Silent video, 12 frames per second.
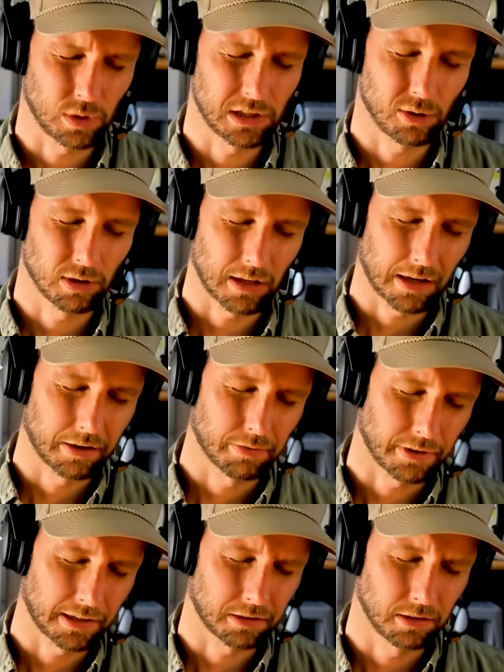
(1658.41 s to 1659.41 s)
we do a lot
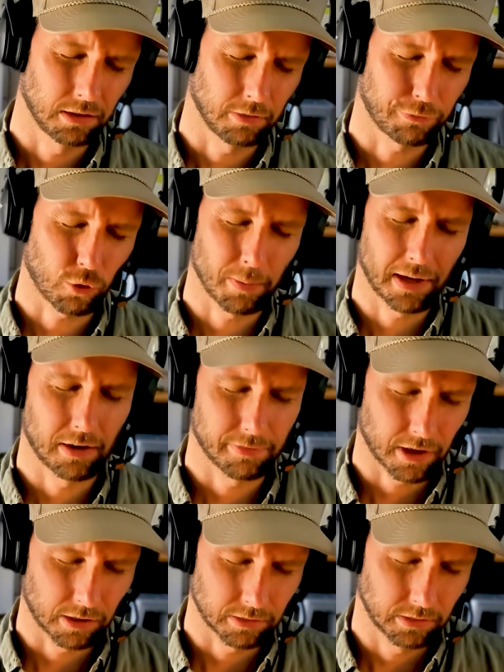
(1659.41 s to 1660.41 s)
of like the format
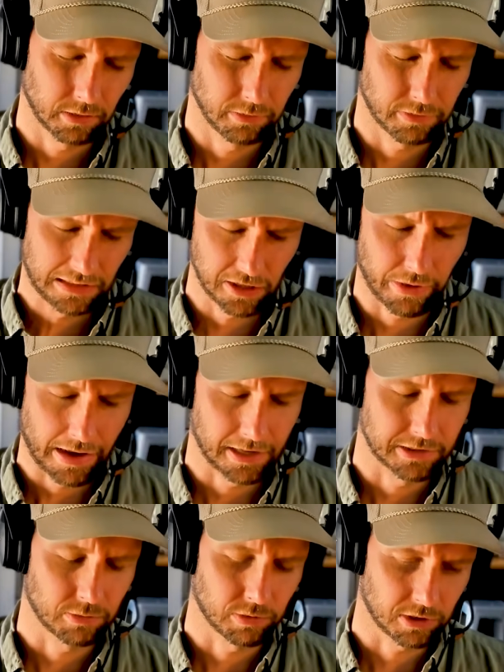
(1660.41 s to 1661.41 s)
of our video
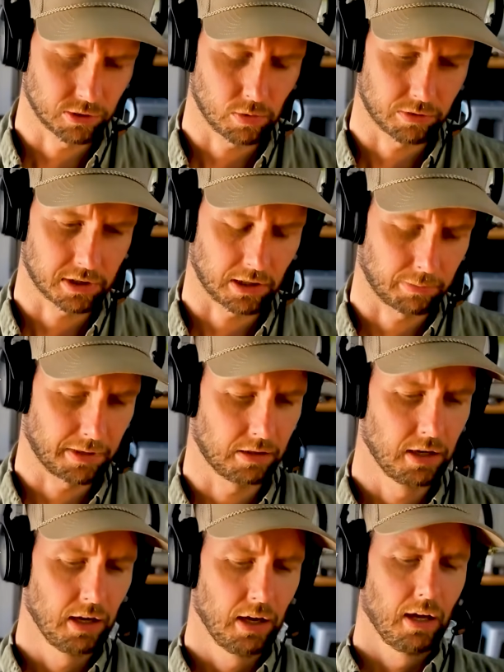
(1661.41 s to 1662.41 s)
ads, which is what we're talking about,